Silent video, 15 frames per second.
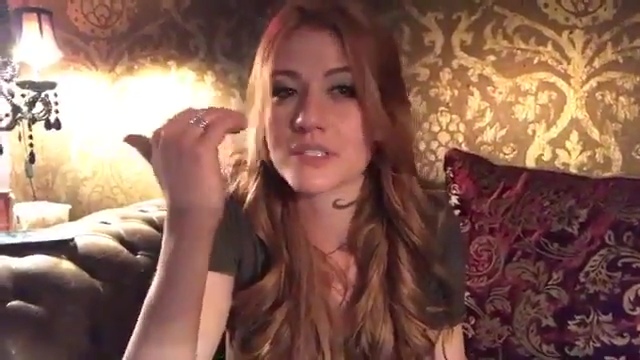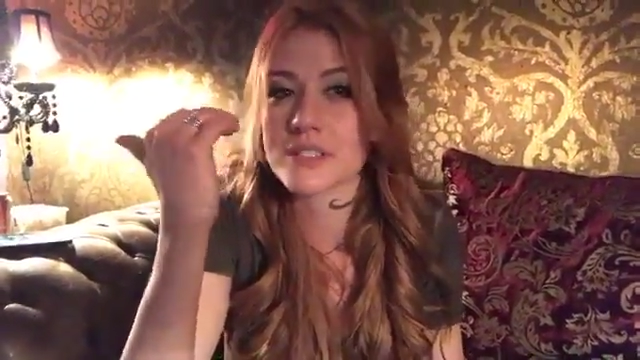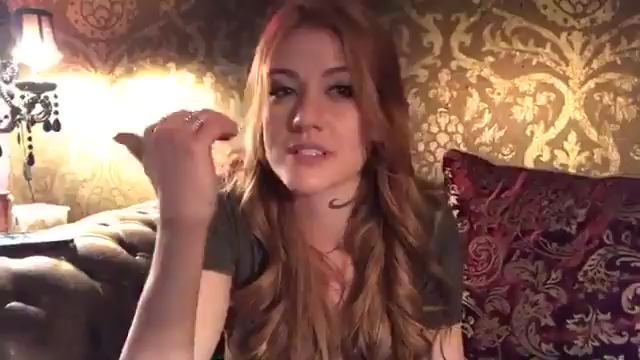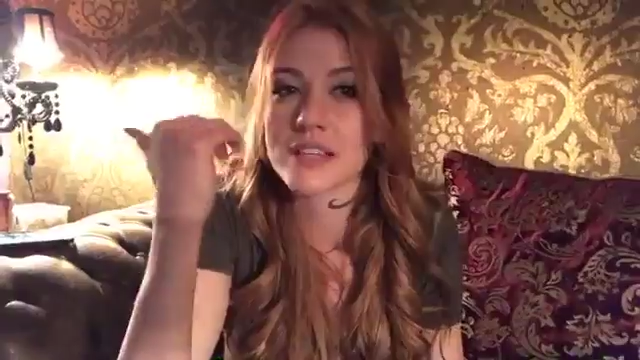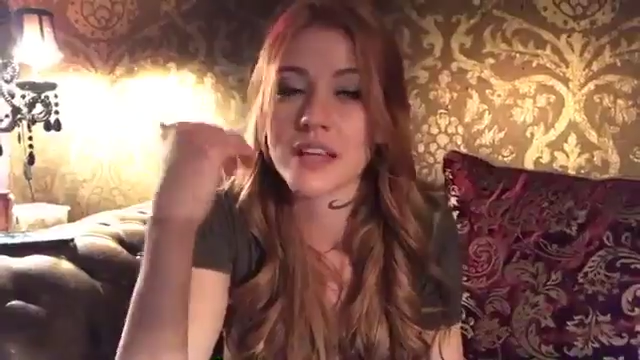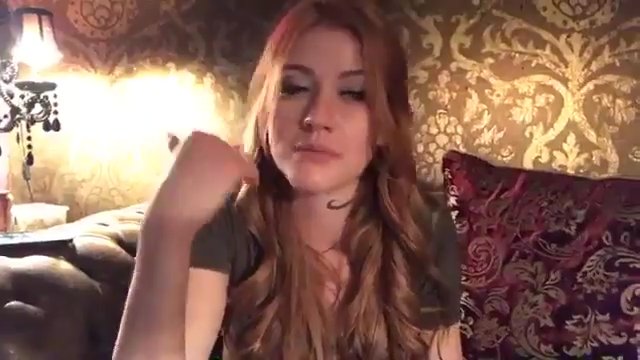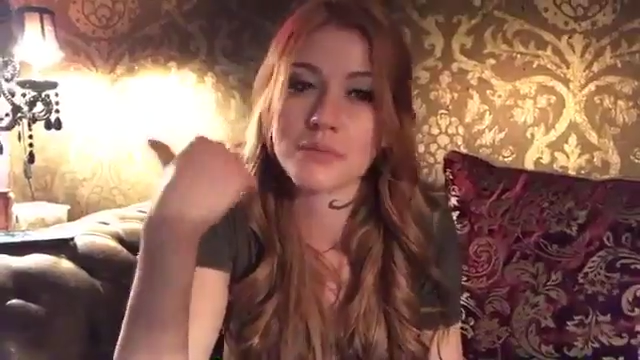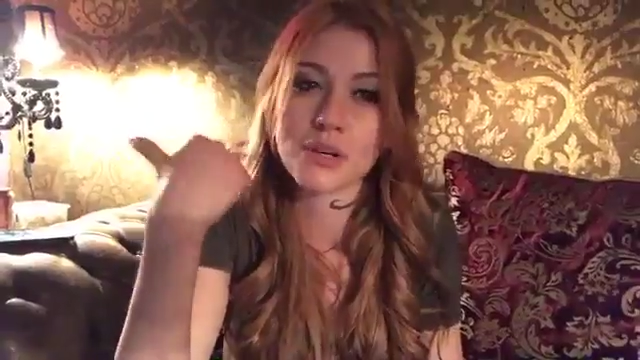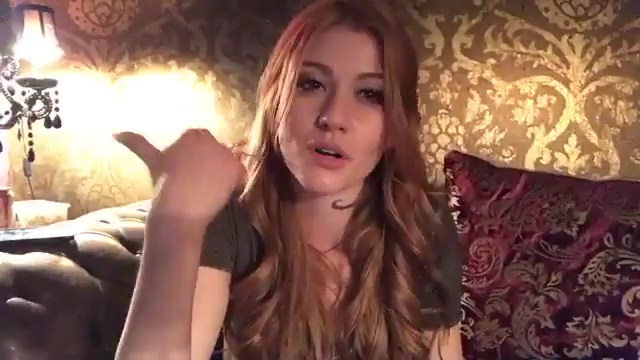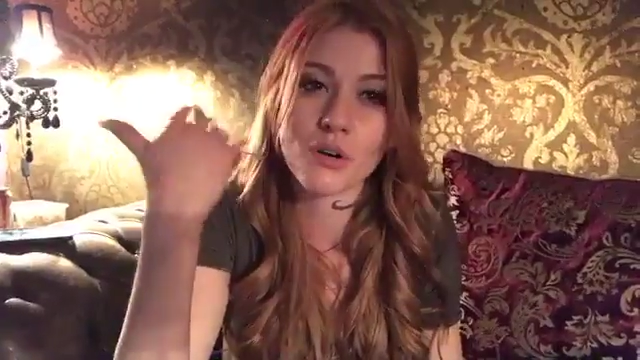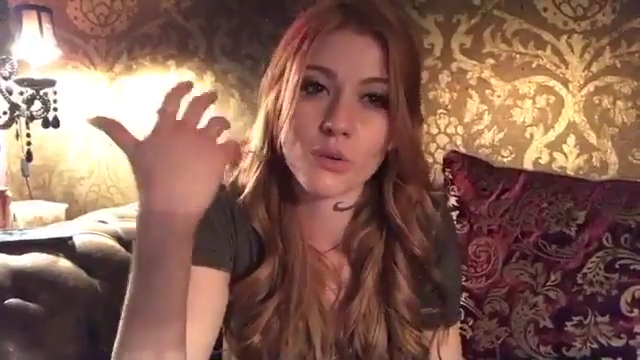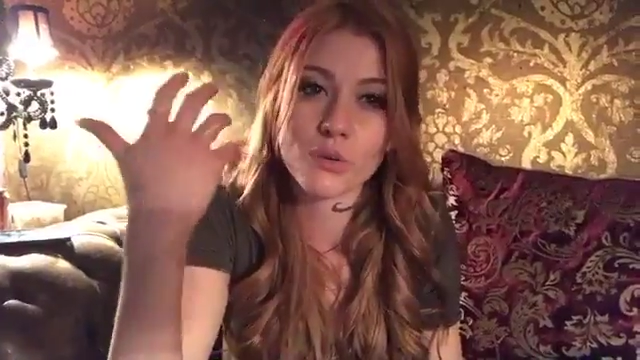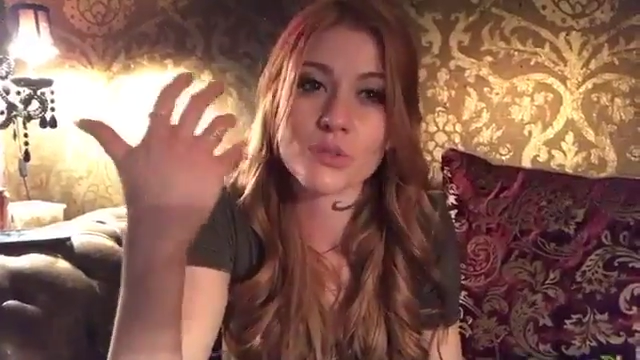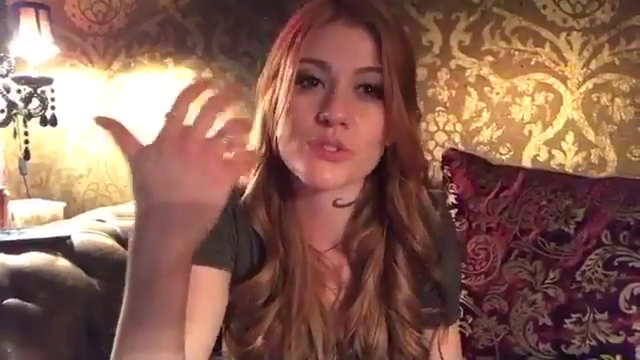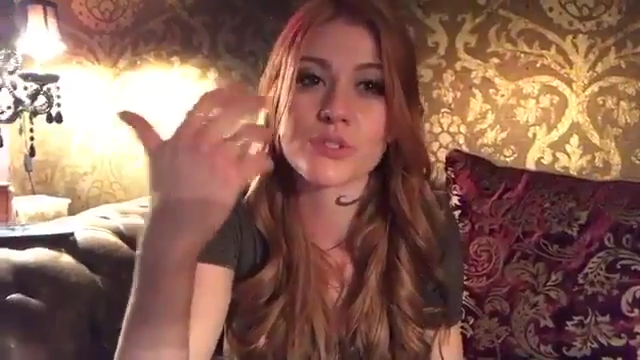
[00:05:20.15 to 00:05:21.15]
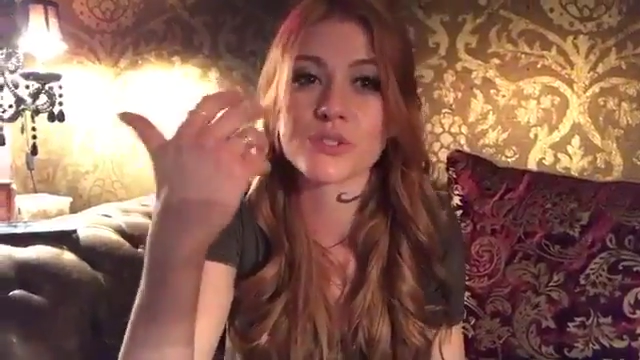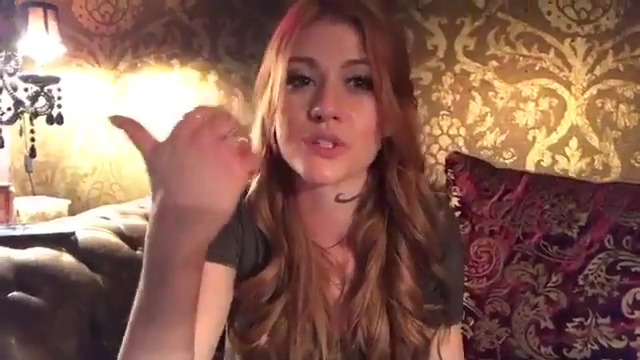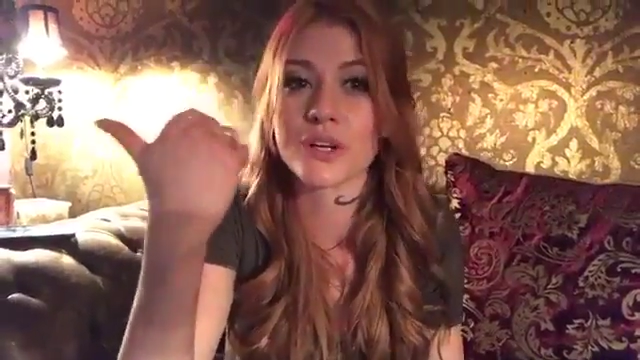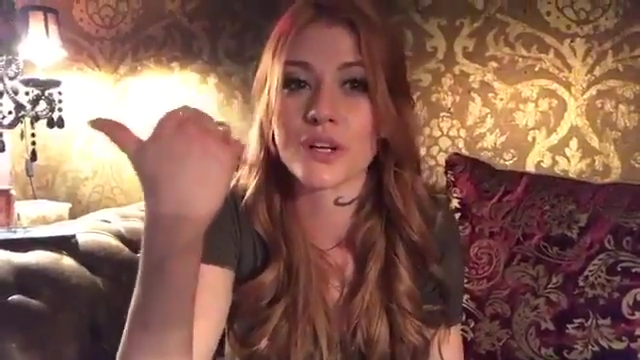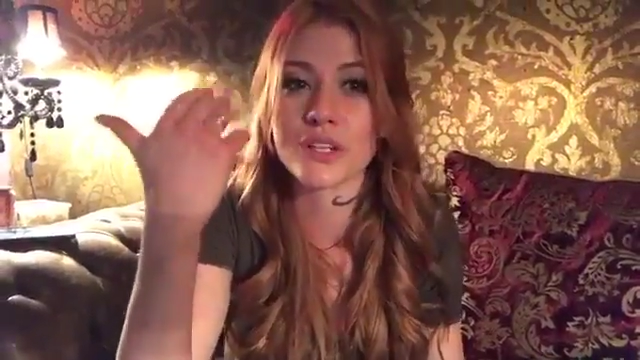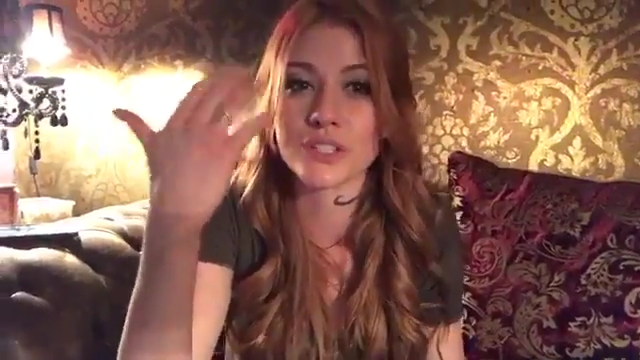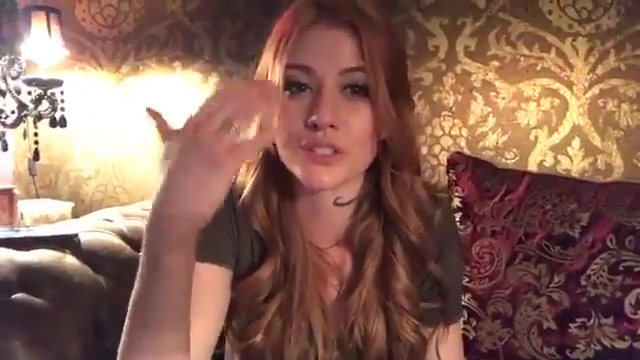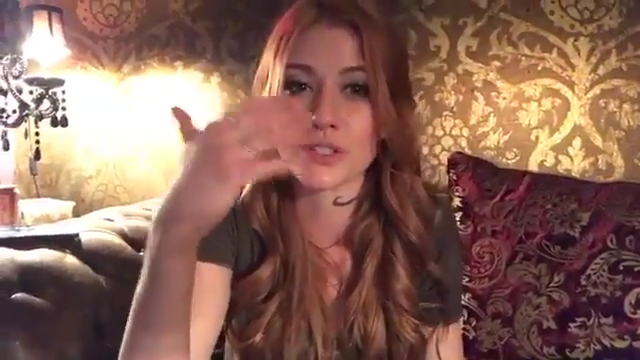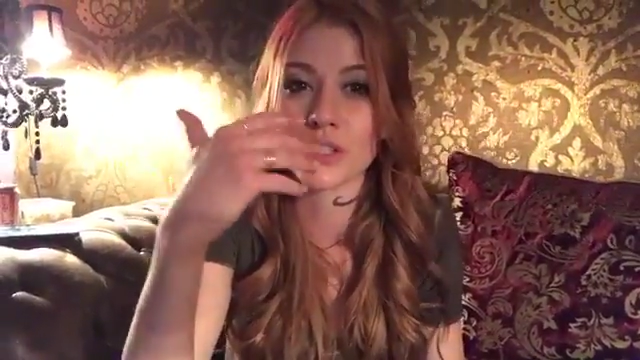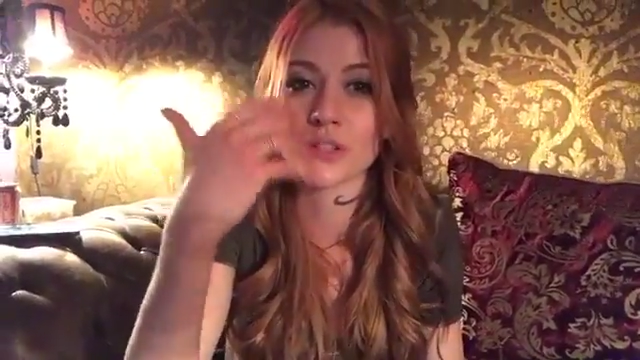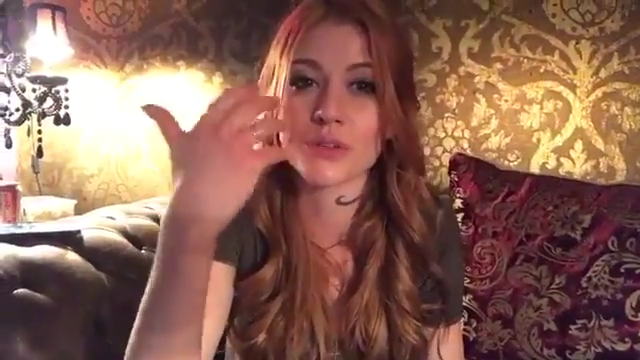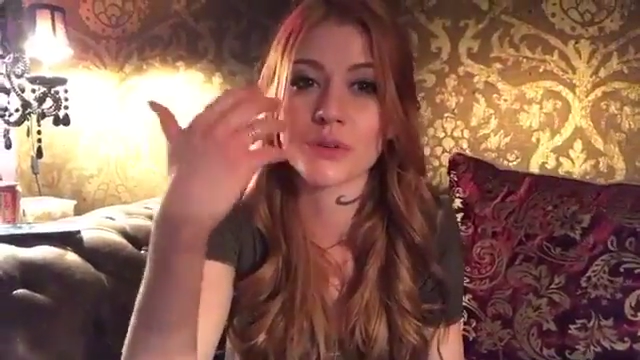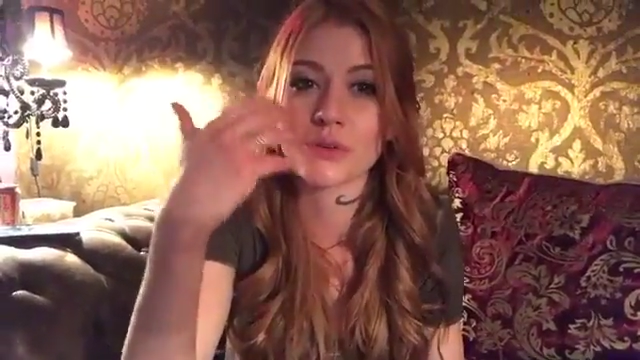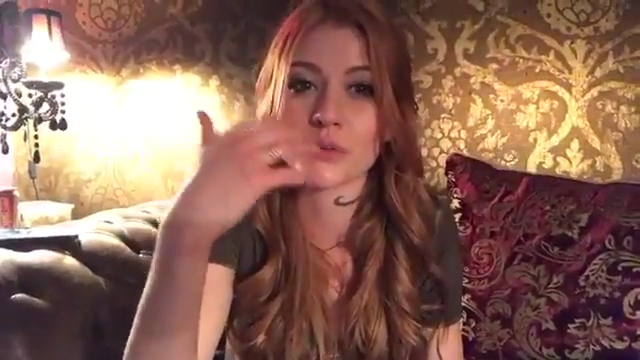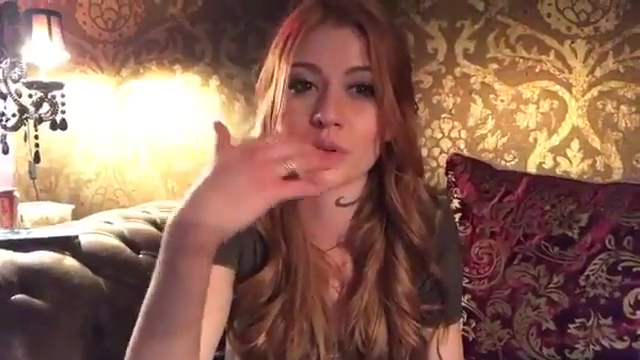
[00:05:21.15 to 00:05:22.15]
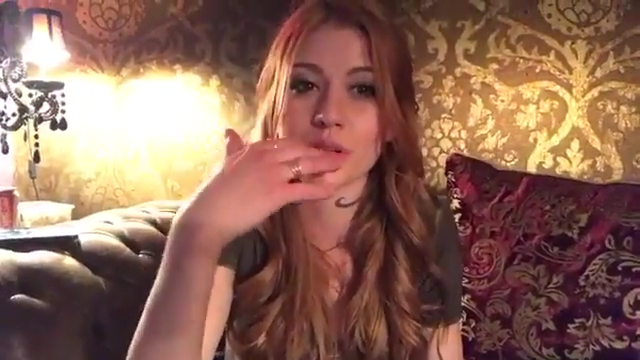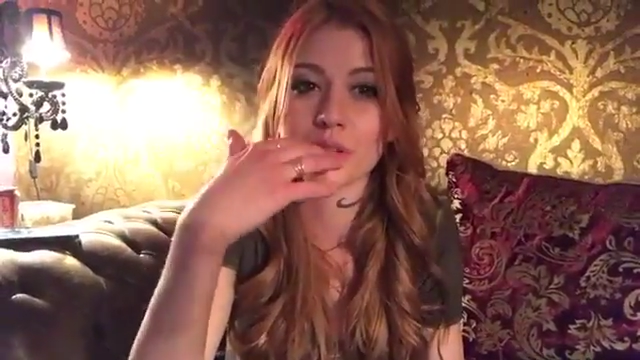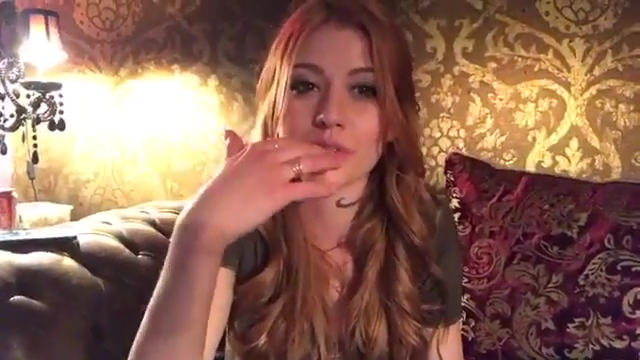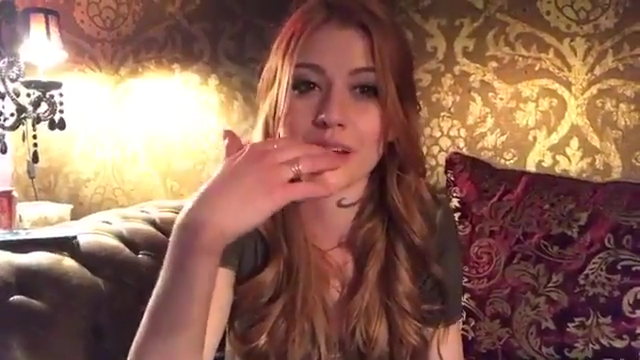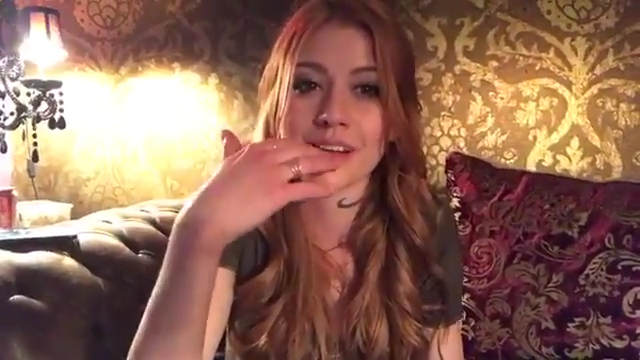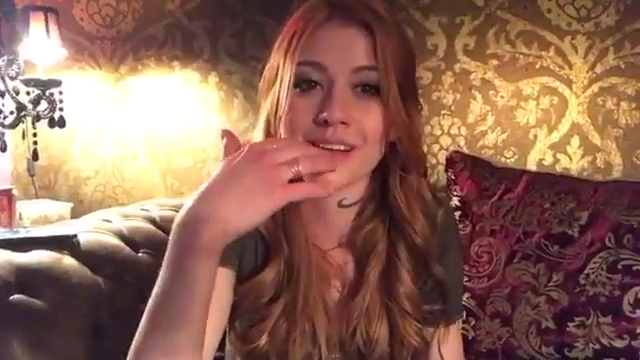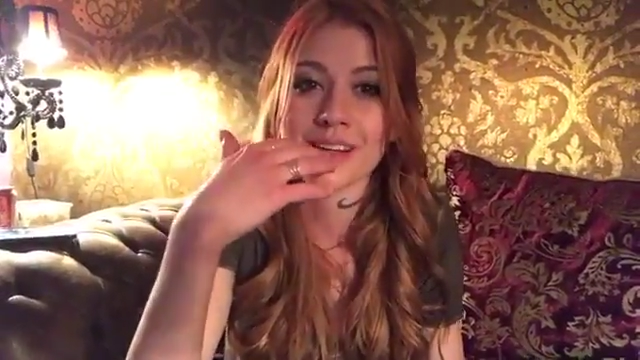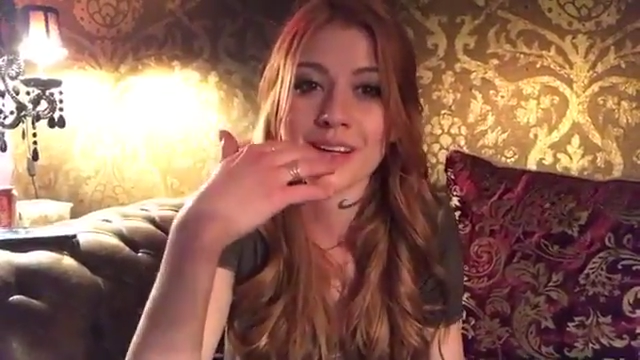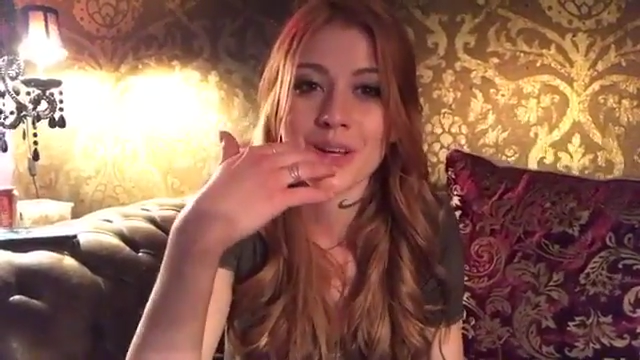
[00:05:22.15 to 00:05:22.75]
to set and put our holsters on and go through all of that,